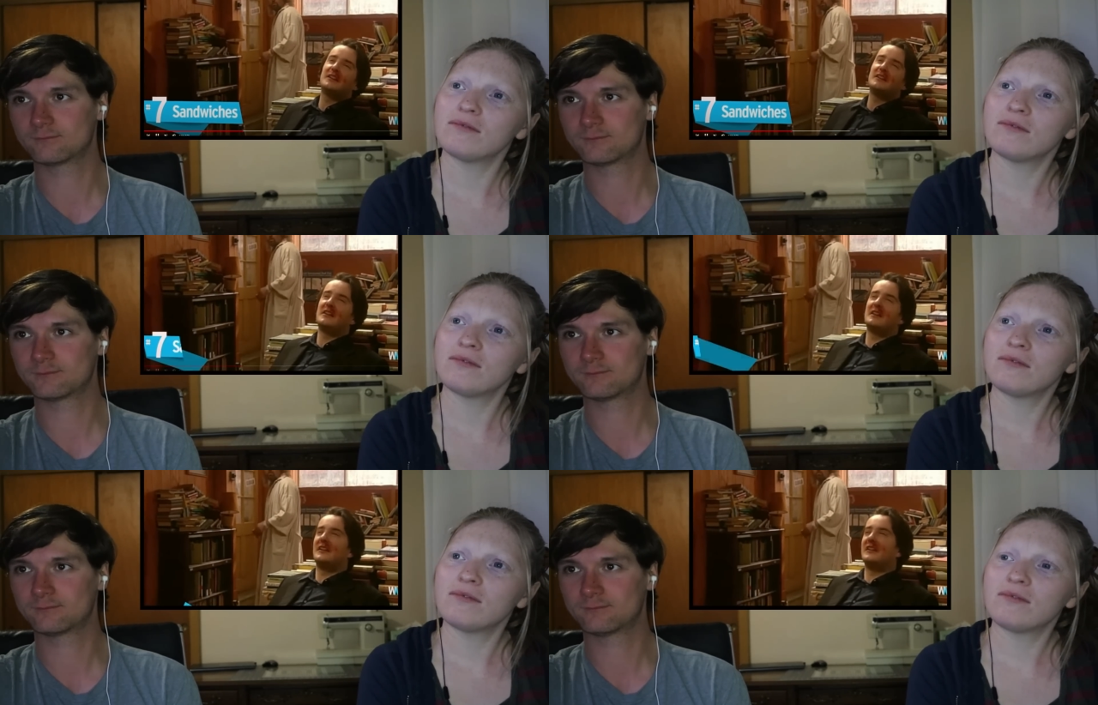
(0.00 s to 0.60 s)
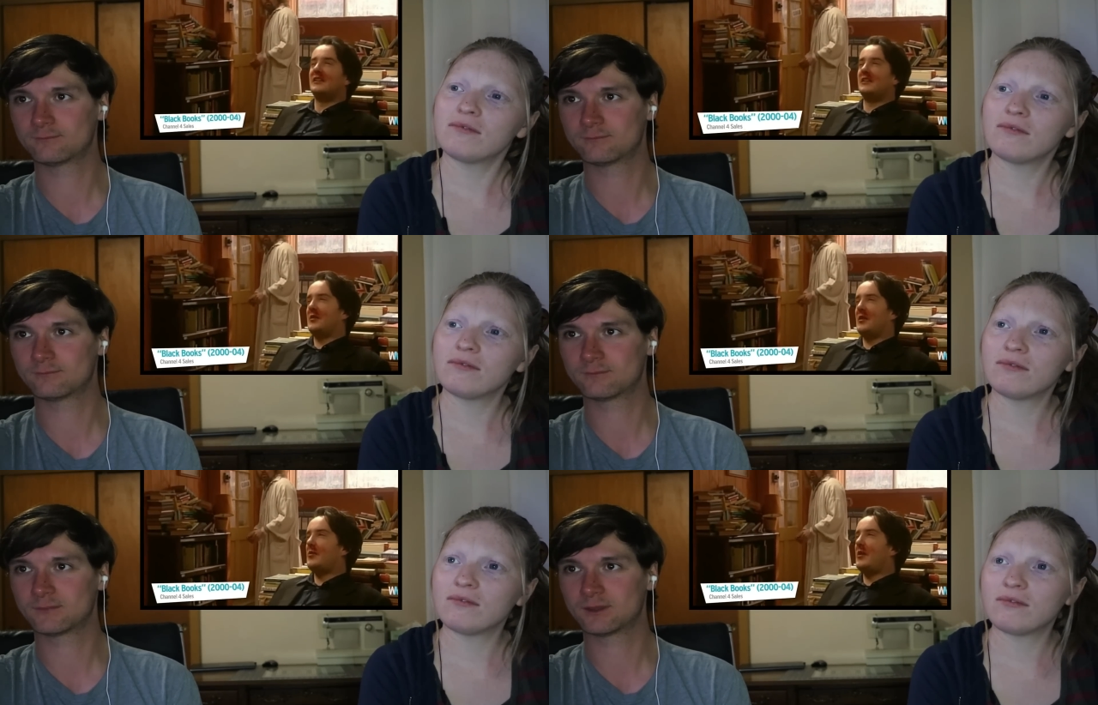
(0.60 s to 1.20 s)
Speaker 1: Okay.
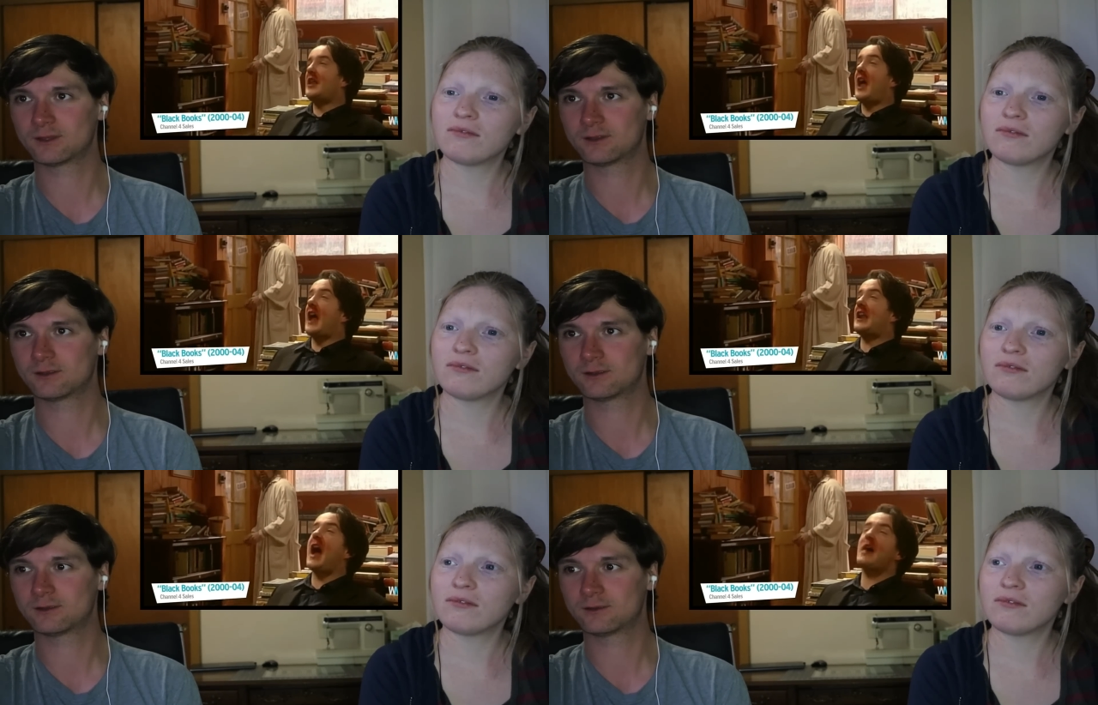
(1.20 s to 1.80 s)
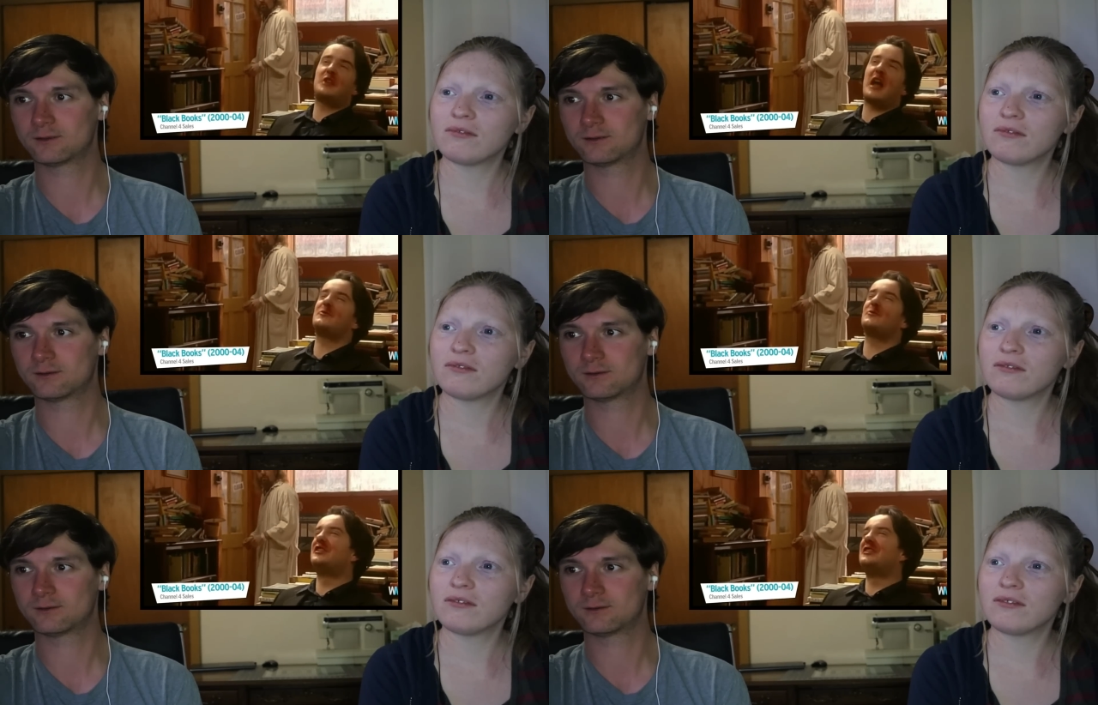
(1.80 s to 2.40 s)
And a, and a ham
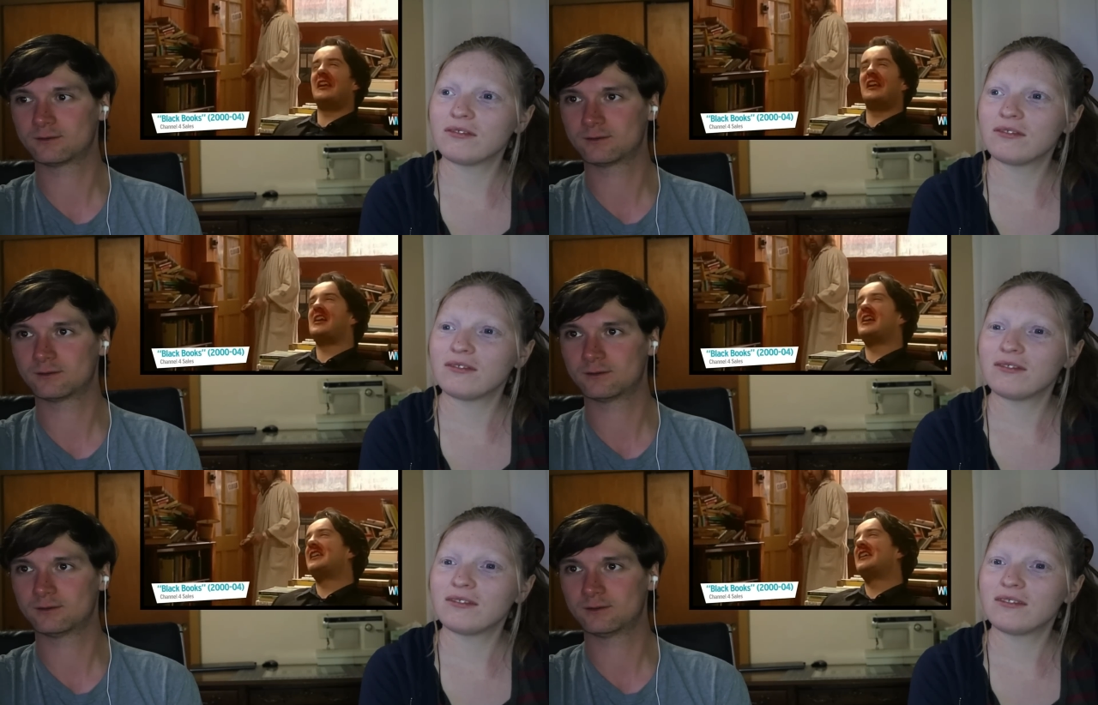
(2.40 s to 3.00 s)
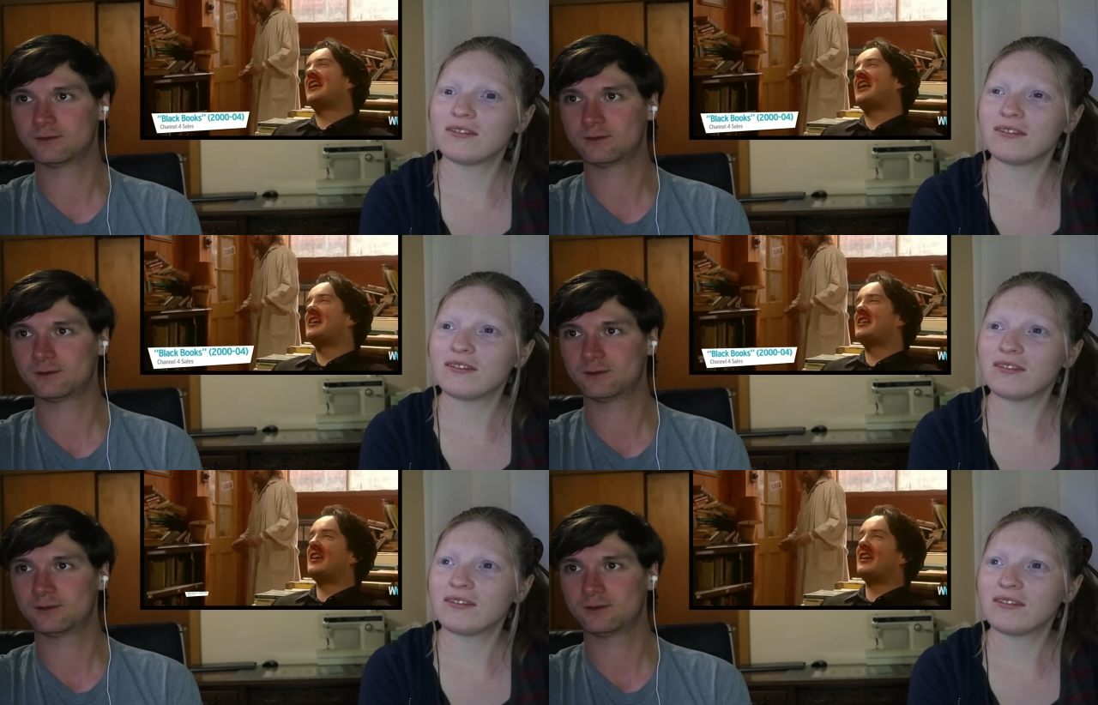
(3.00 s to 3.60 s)
sandwich.
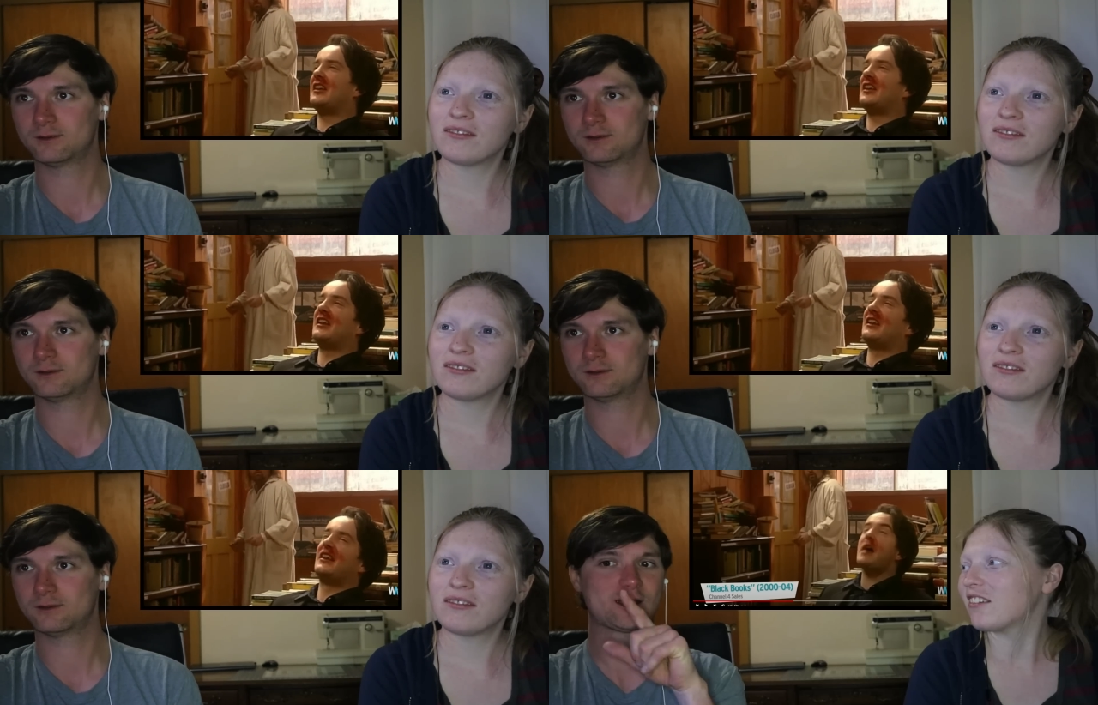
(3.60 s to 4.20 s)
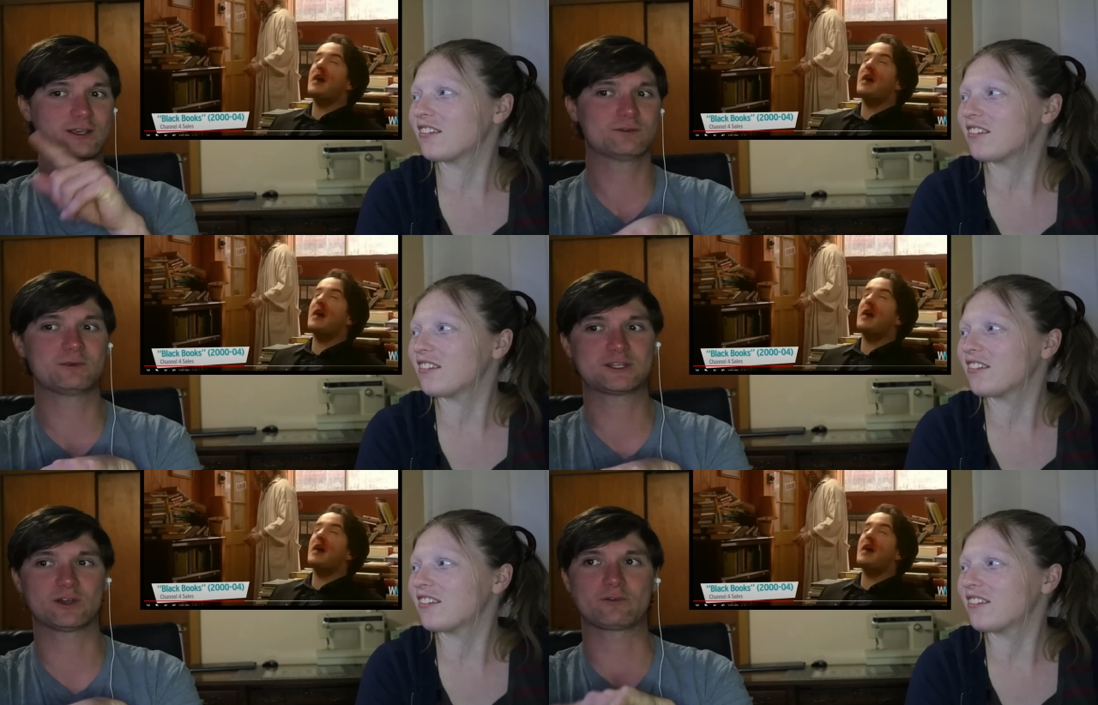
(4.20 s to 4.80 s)
Speaker 2: if you like. I
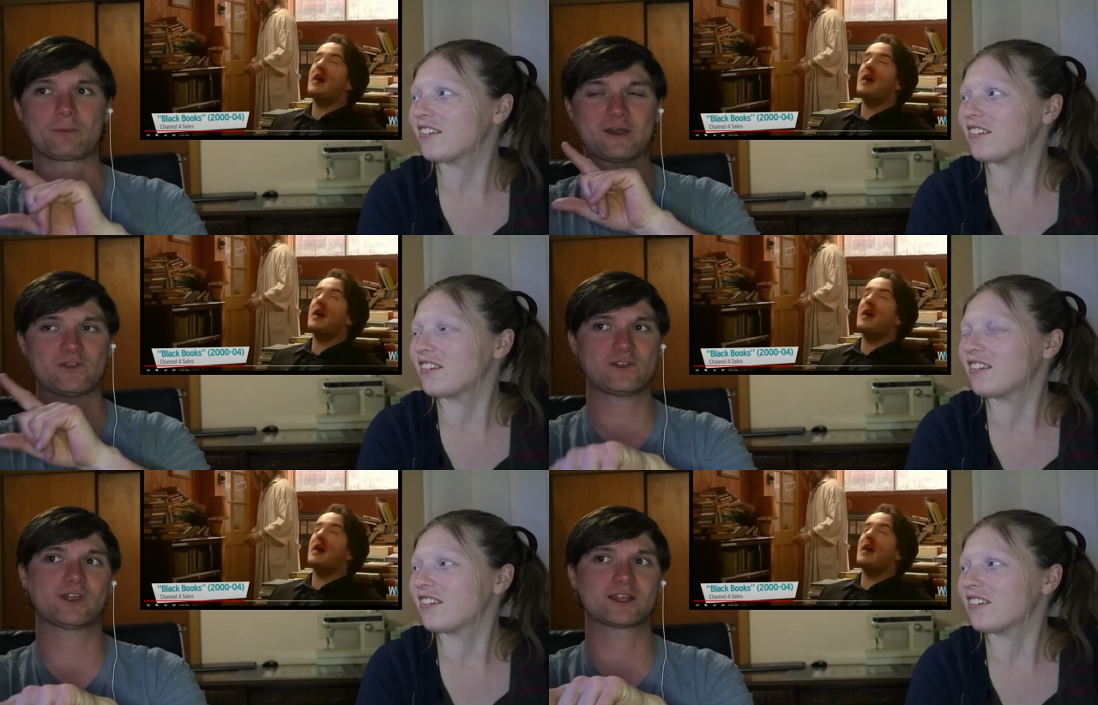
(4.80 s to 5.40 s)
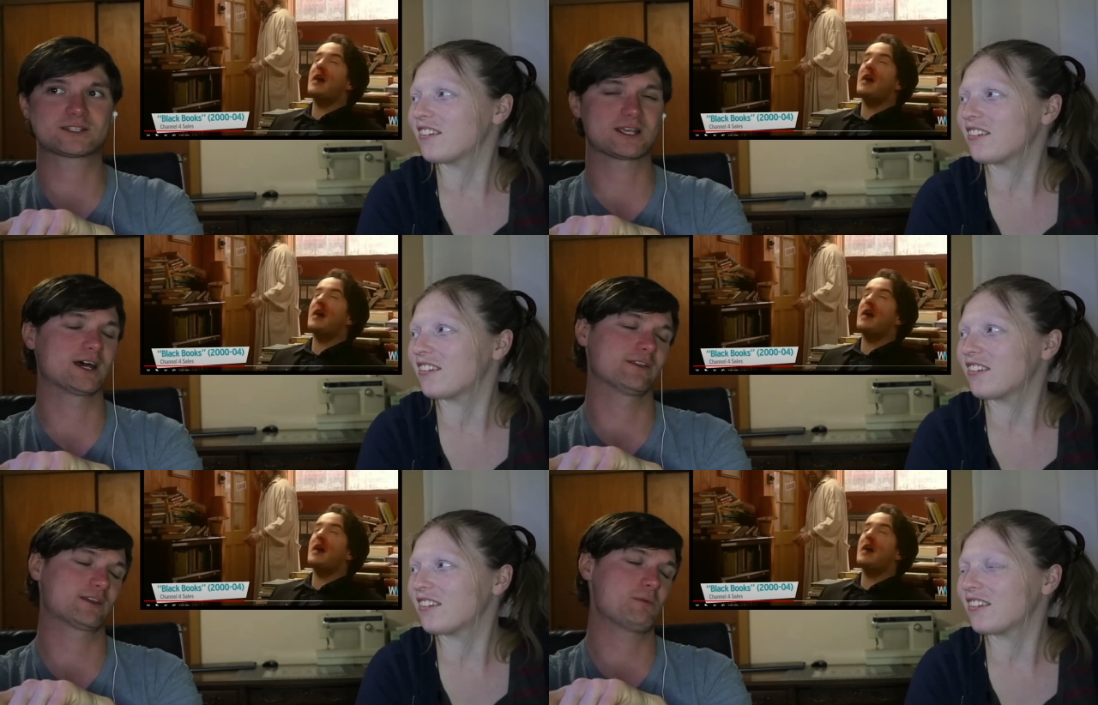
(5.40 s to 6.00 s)
could be totally wrong, but I think that's
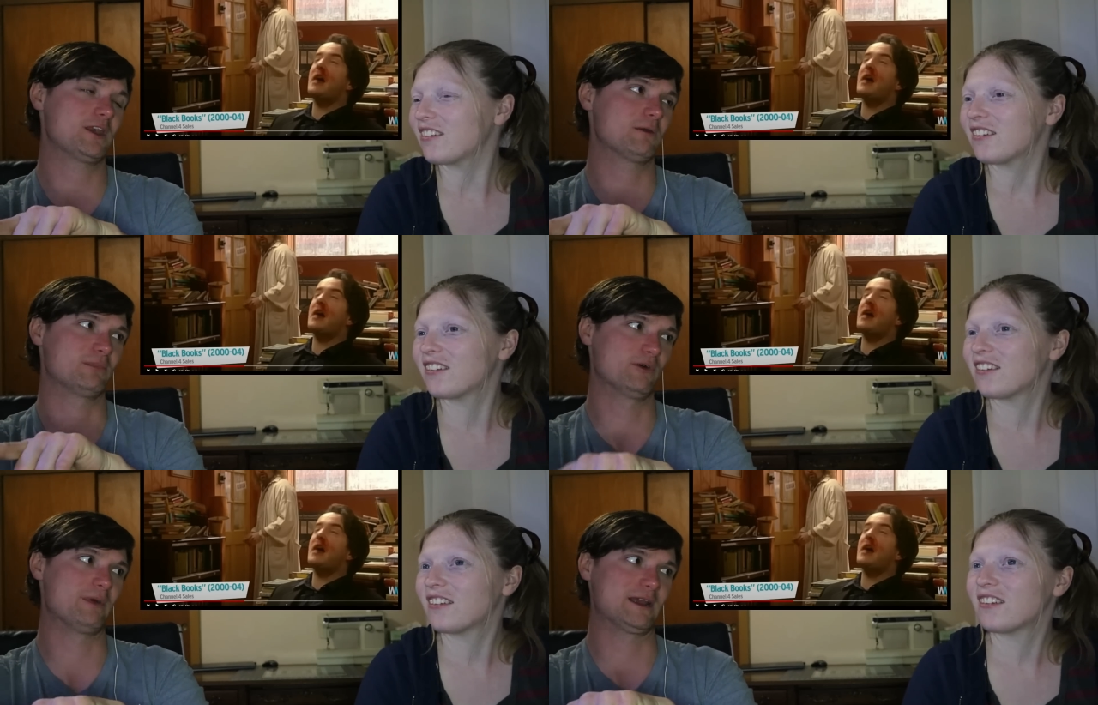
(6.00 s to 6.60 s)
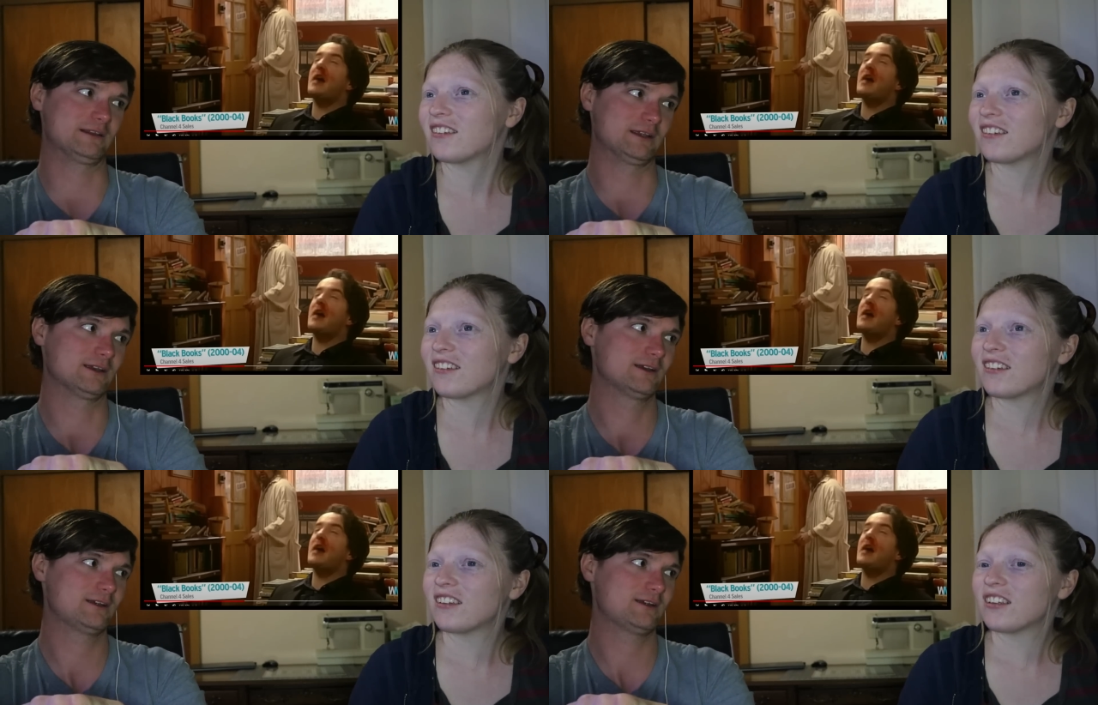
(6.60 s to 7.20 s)
uh, the comedian Bill
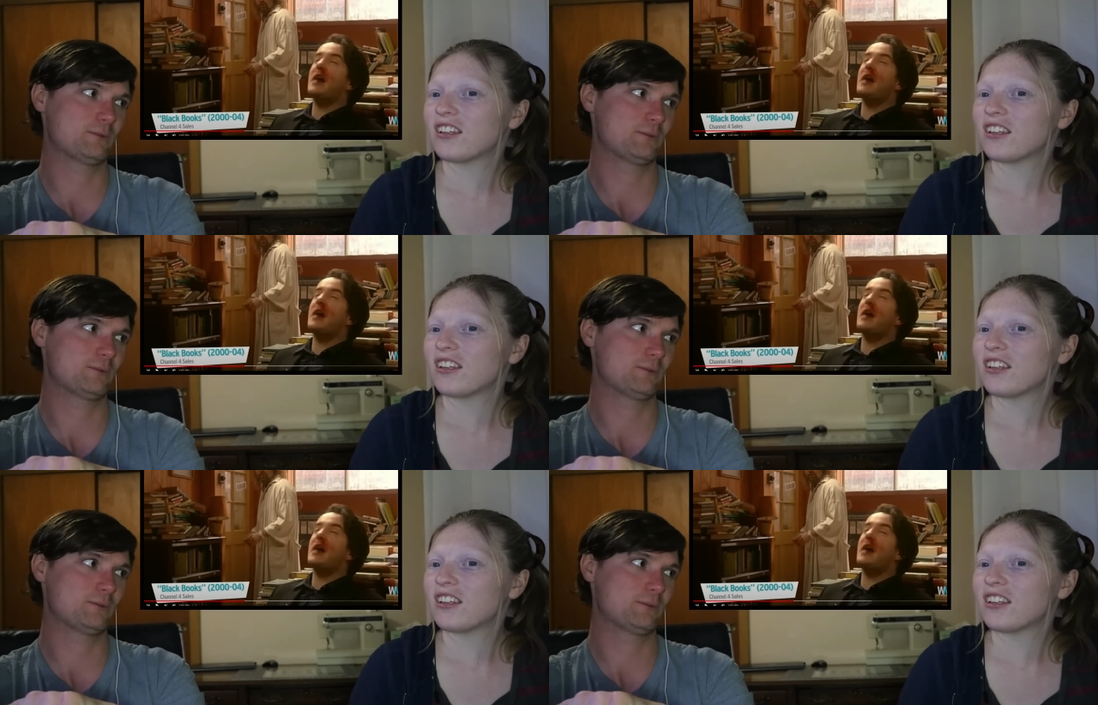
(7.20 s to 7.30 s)
Bailey.